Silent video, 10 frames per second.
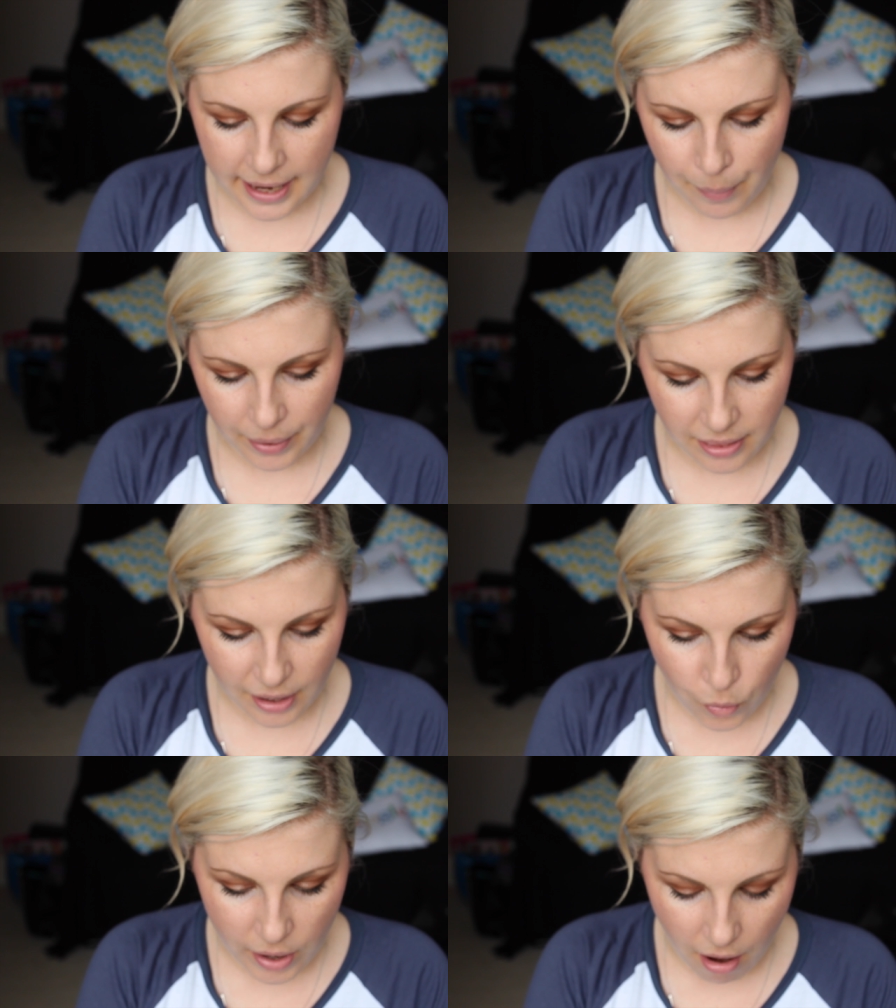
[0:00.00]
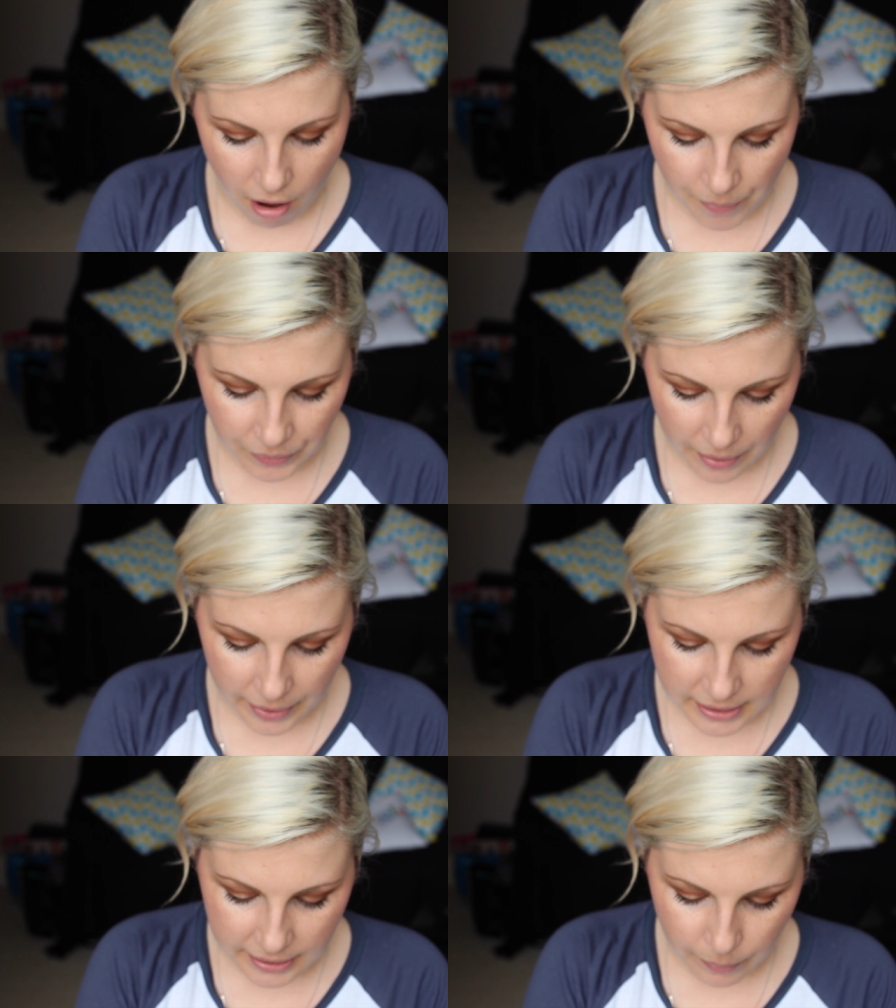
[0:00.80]
step. I think we are,
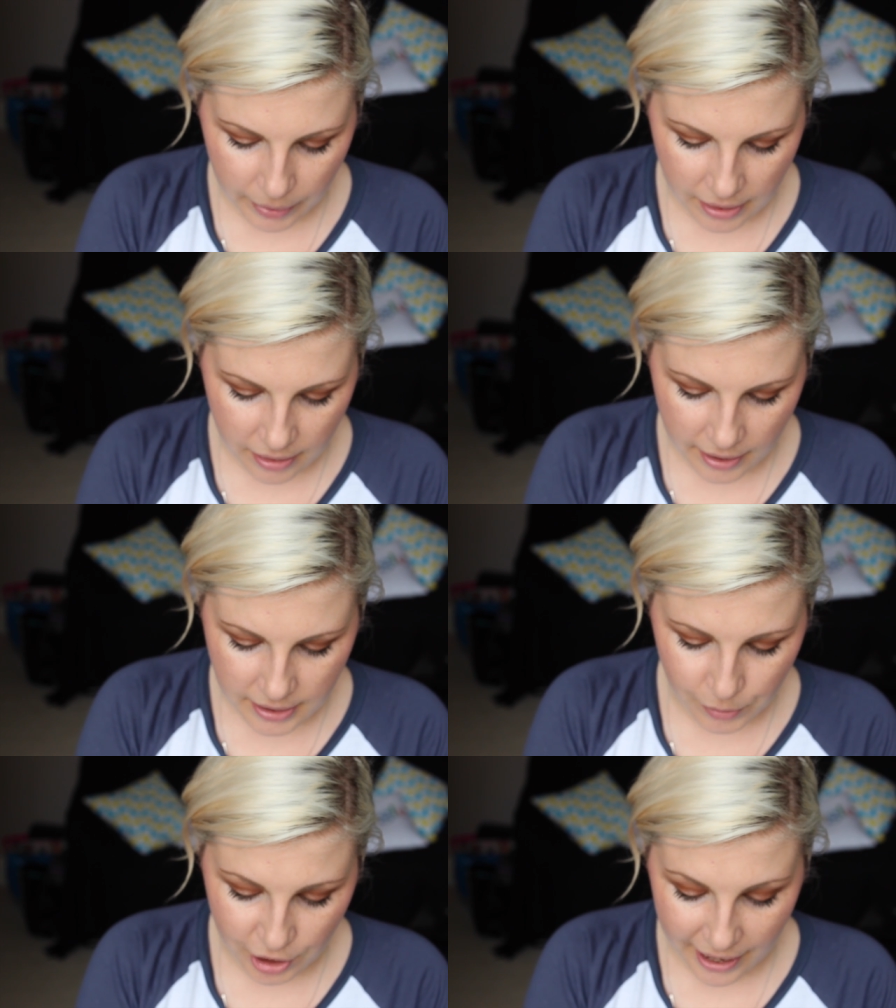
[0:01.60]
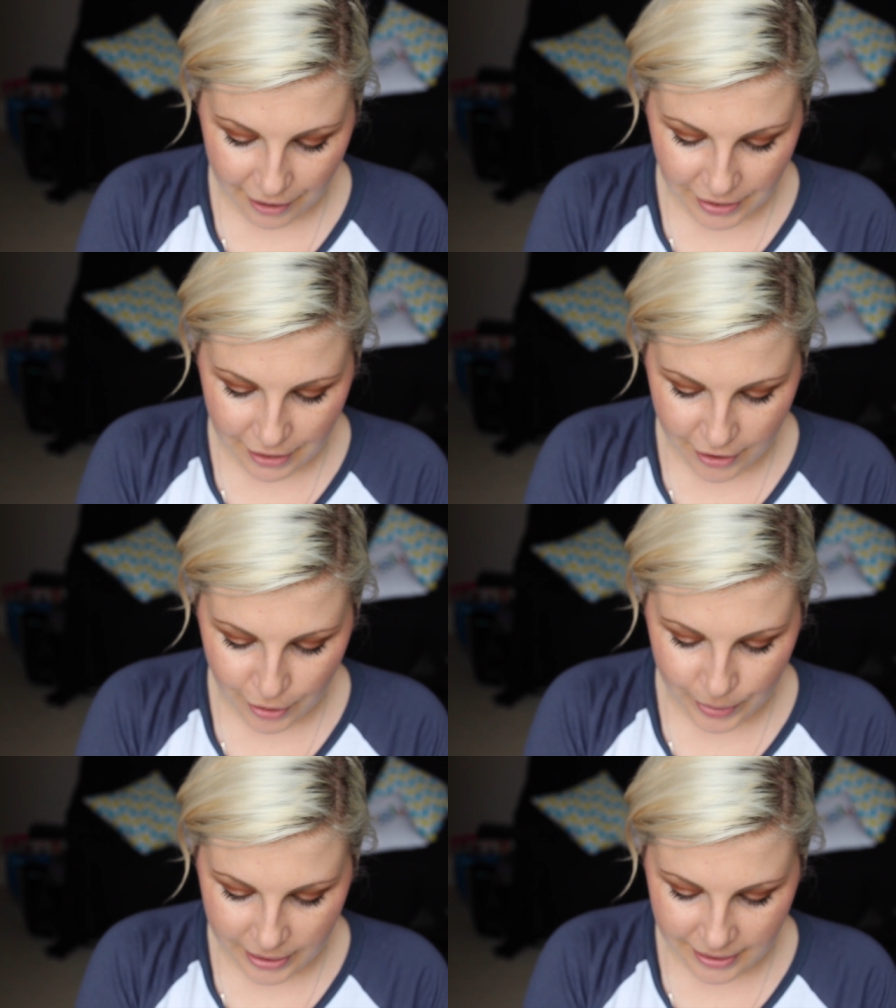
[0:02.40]
and that is going to be this, which I haven't even
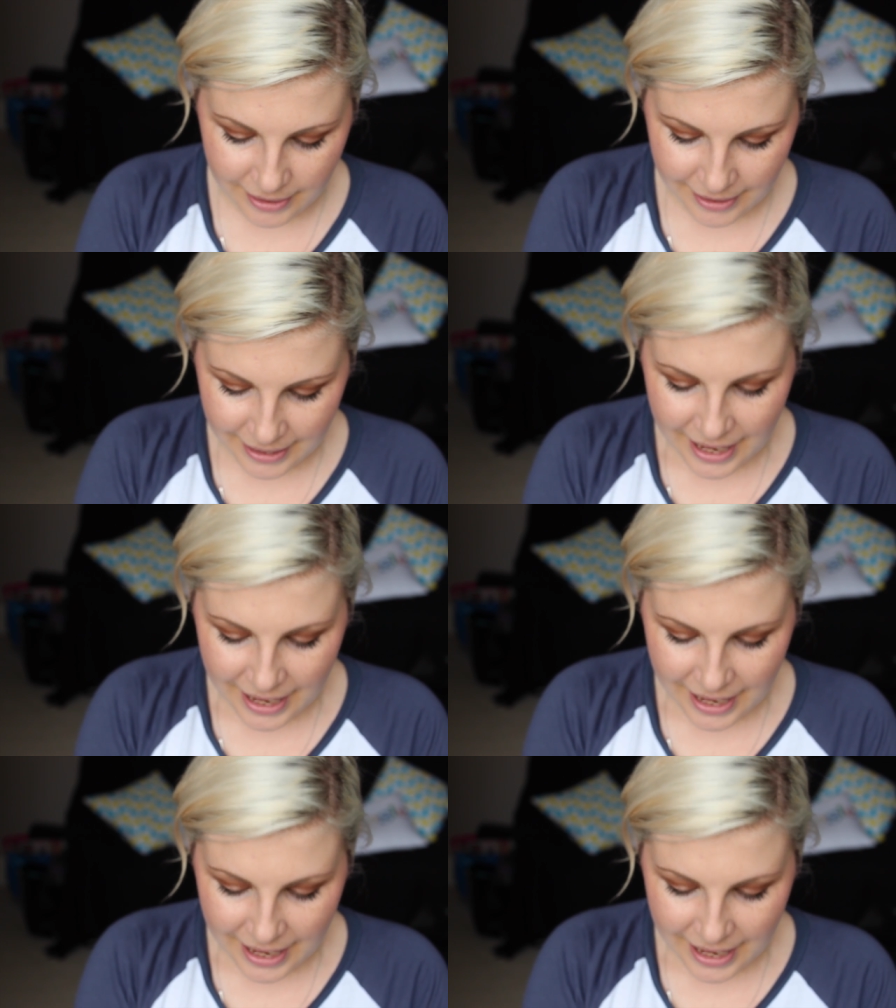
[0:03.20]
opened.